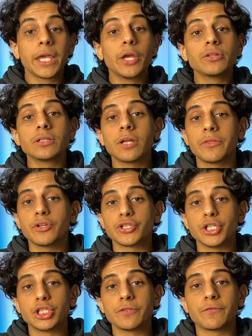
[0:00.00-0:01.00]
Here's another
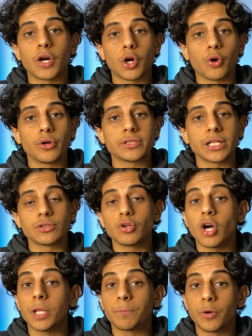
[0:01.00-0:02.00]
cheat sheet for a course I took
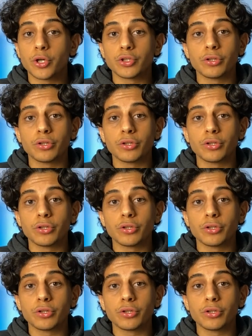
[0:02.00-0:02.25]
called Partial